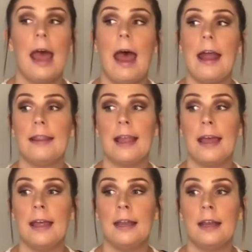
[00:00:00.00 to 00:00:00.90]
And
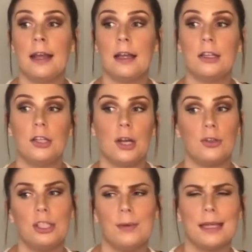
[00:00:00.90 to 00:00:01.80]
then, you know,
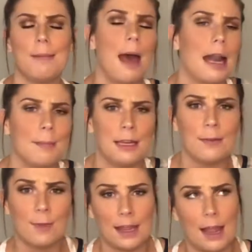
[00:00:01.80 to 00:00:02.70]
she would get mad at me
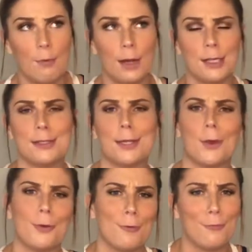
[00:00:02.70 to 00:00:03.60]
if like I wanted to like
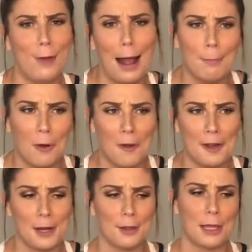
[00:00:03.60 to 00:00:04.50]
go to a frat
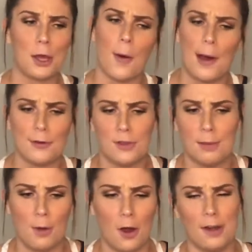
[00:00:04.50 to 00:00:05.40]
party or like go out to the
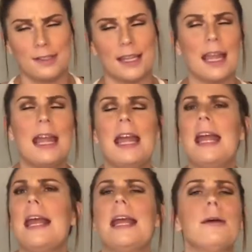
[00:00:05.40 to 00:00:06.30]
bars. Like
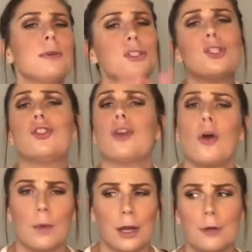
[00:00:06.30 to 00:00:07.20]
it was
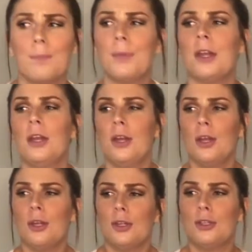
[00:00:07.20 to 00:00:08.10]
so weird.
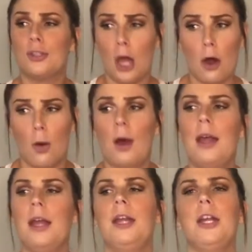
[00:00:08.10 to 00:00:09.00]
So,
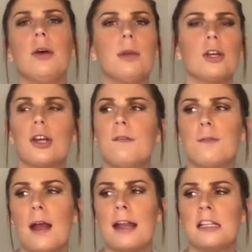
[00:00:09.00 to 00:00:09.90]
you know, we were good
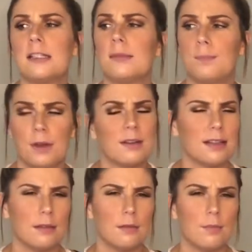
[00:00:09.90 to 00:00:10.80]
friends, but
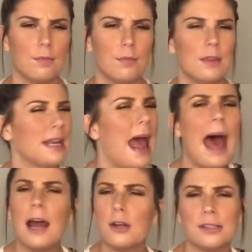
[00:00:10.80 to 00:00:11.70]
and
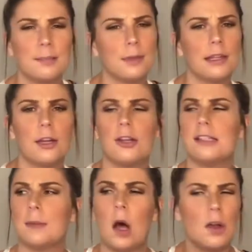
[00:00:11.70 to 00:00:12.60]
had our
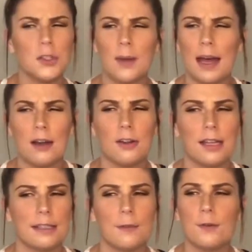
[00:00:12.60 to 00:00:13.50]
similarities, but also had our
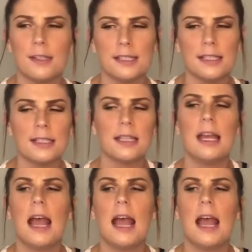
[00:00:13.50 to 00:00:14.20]
like differences.